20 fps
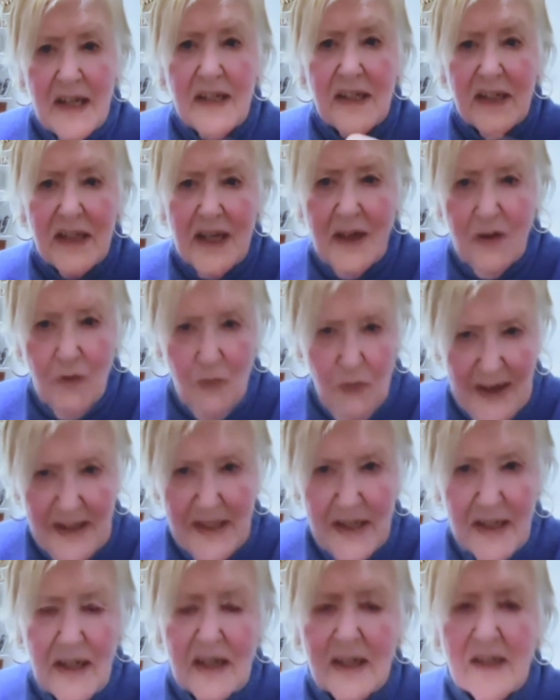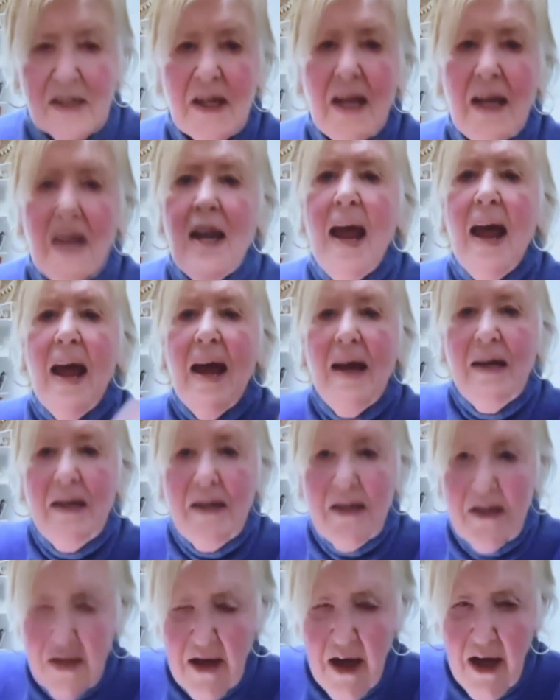is in residence and
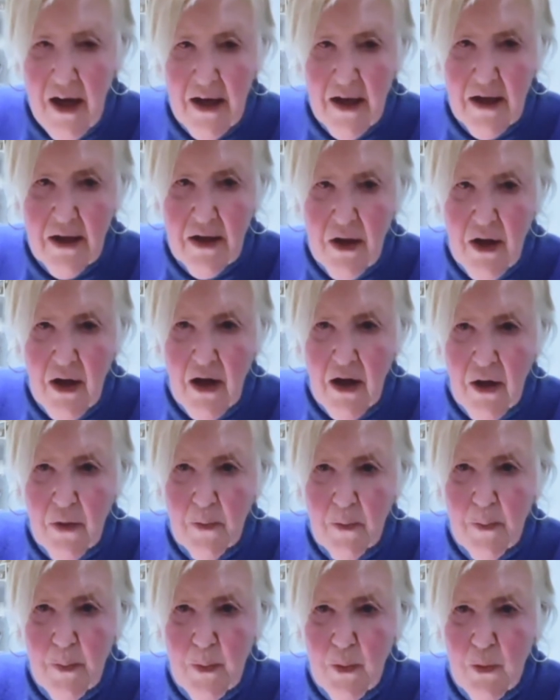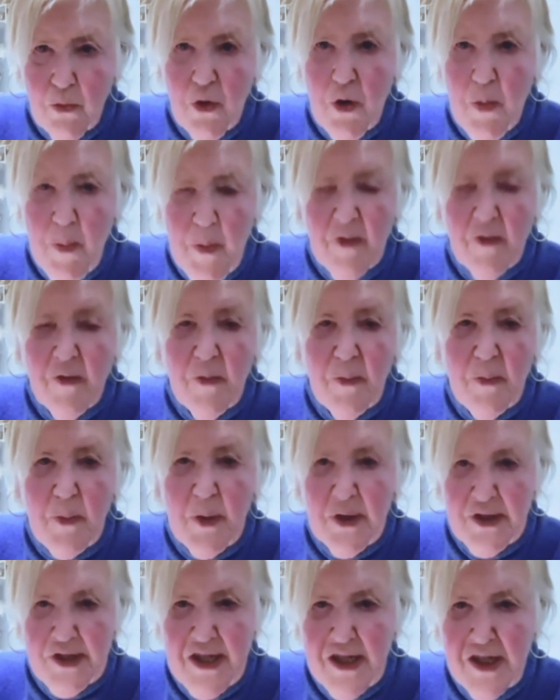has a group of
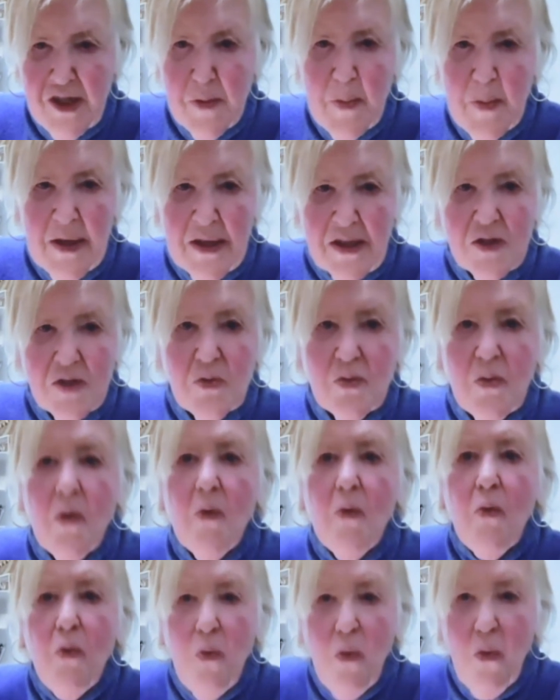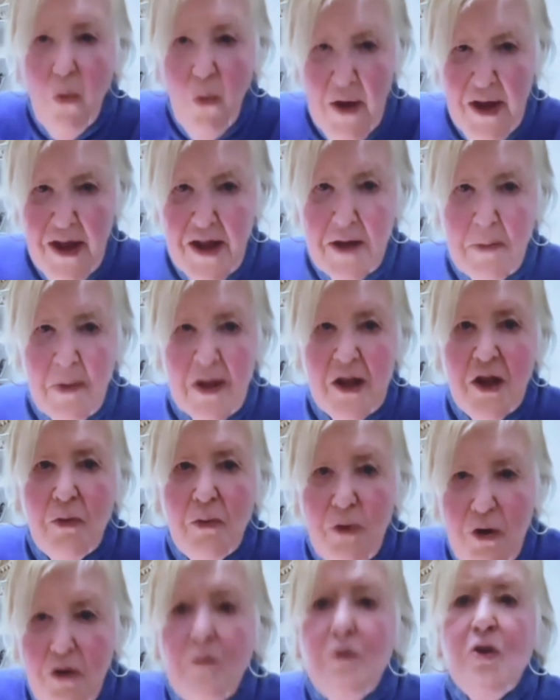participants with them in the
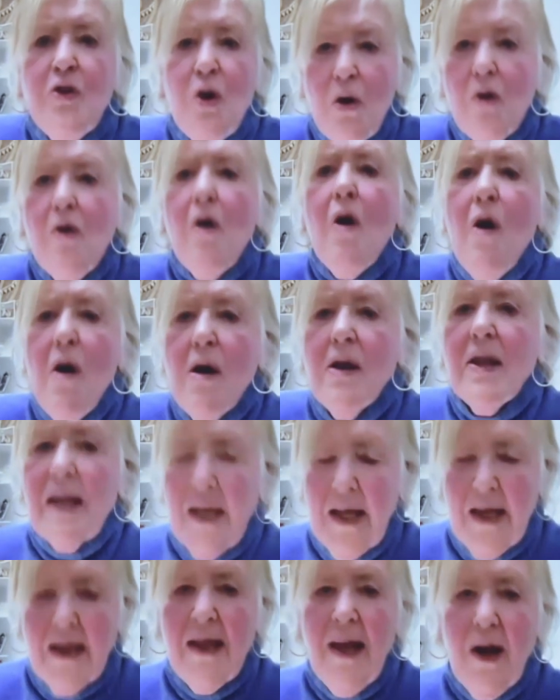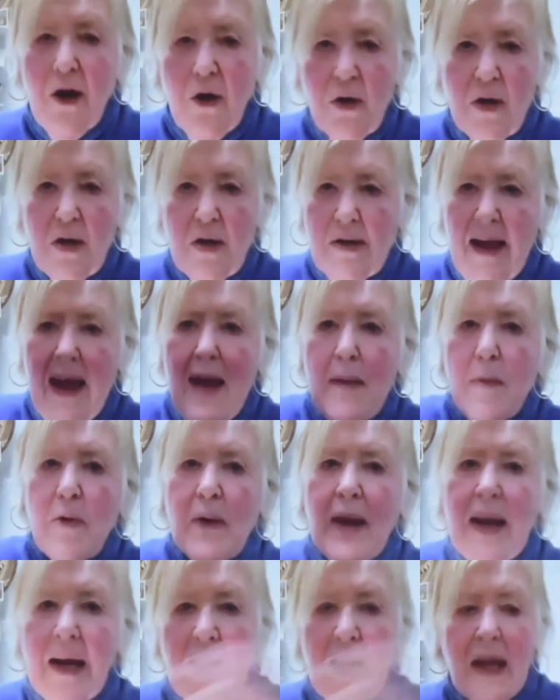room. You're all in there
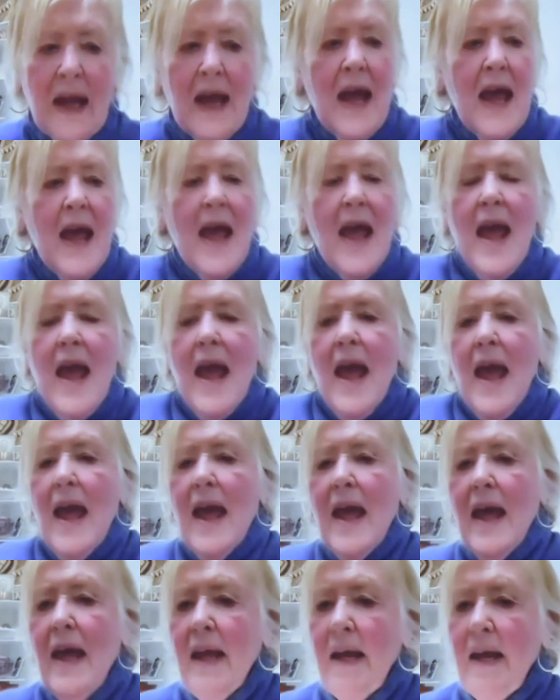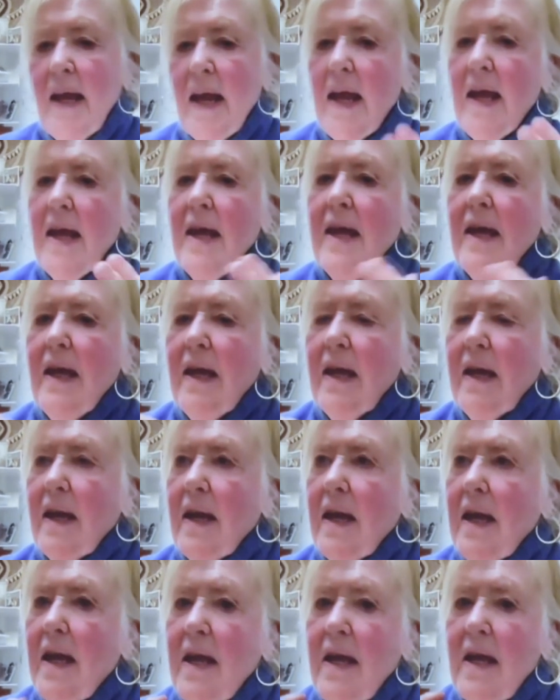collaborating, and it
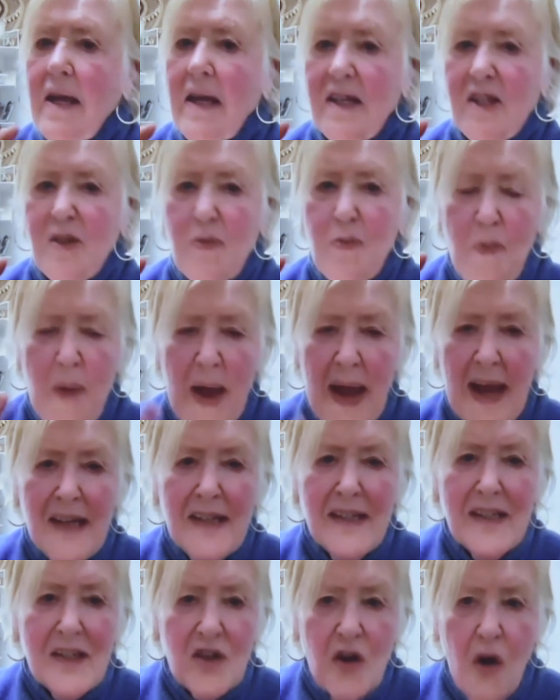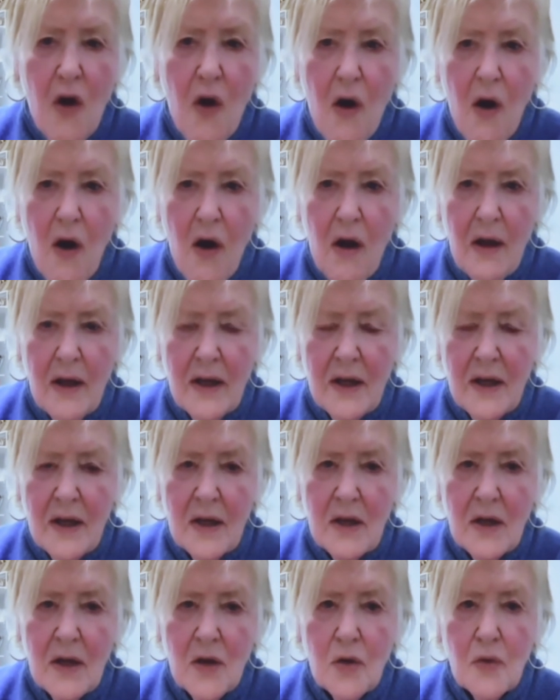is based on
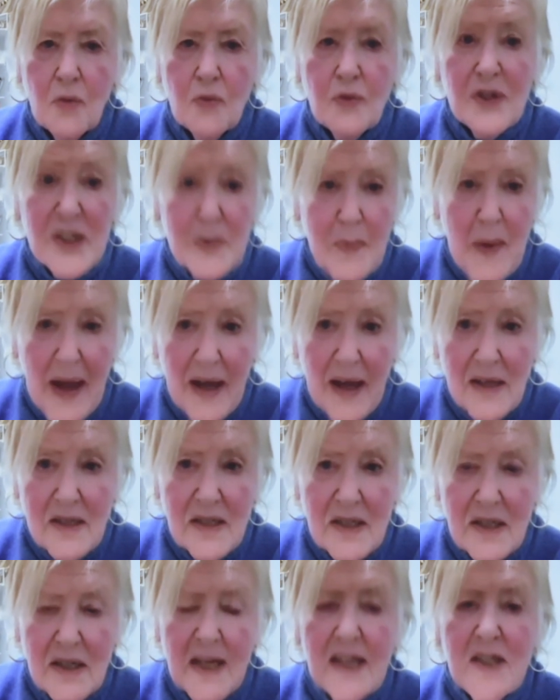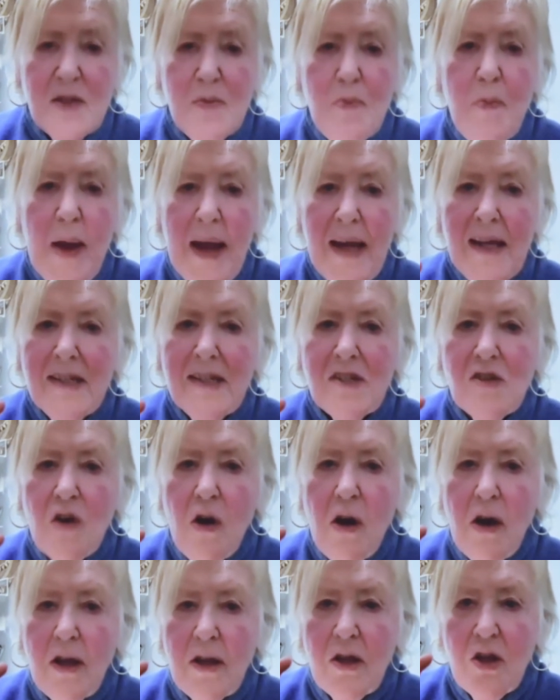respect. It's based
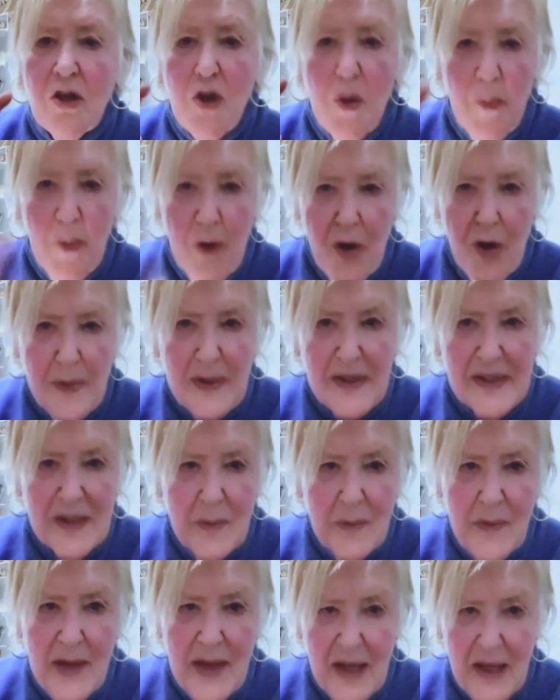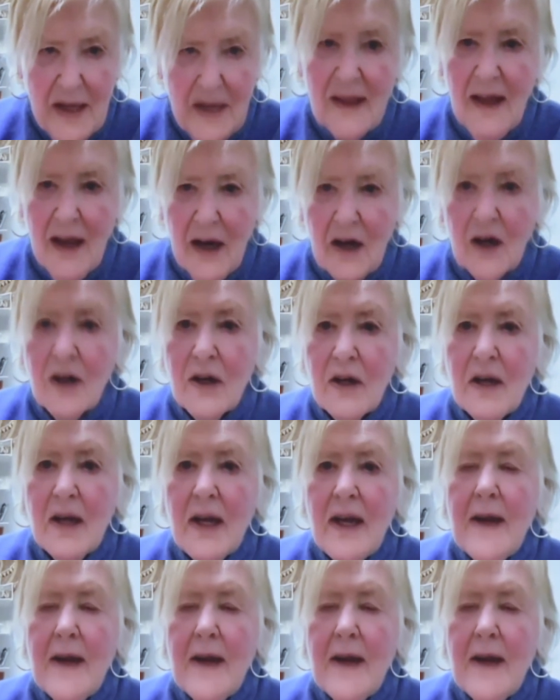on your purpose in being there